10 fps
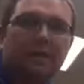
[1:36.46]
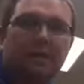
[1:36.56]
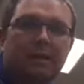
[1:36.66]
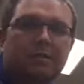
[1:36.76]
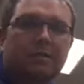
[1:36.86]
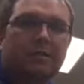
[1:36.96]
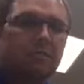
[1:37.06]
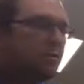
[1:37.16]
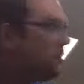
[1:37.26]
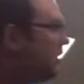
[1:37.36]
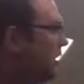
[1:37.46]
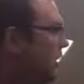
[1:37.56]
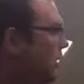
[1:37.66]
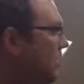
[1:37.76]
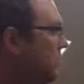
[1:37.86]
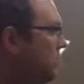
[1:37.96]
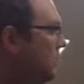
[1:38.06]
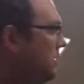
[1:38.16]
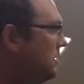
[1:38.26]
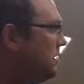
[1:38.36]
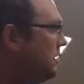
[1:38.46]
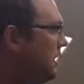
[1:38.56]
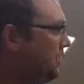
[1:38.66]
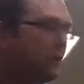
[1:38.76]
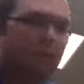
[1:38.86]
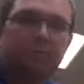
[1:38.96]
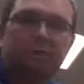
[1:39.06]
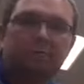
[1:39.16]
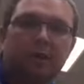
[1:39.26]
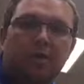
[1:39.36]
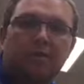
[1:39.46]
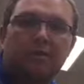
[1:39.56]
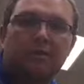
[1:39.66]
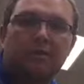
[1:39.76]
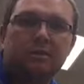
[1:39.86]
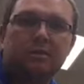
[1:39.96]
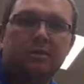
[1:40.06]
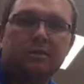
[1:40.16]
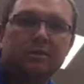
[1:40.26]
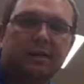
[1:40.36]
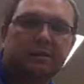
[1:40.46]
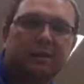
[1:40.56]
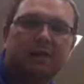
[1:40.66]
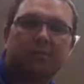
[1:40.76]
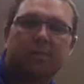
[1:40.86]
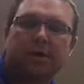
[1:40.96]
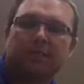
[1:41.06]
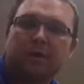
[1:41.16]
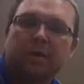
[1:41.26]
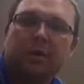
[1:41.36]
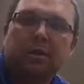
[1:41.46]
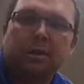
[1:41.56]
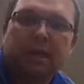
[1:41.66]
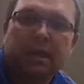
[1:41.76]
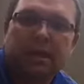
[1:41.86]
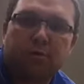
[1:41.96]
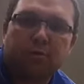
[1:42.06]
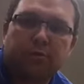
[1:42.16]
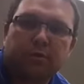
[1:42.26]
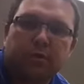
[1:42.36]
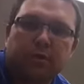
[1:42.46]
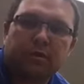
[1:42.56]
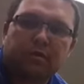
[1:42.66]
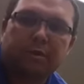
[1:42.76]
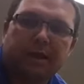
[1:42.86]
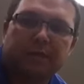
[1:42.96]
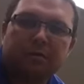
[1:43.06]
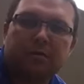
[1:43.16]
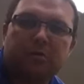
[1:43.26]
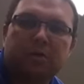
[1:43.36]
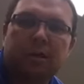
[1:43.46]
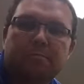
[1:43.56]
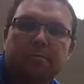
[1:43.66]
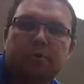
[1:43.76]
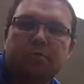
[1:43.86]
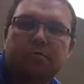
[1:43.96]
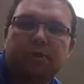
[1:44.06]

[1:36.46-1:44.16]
his arm up here in his pelvis so that it stays out of the way. Anywho, right, I'm going to try and move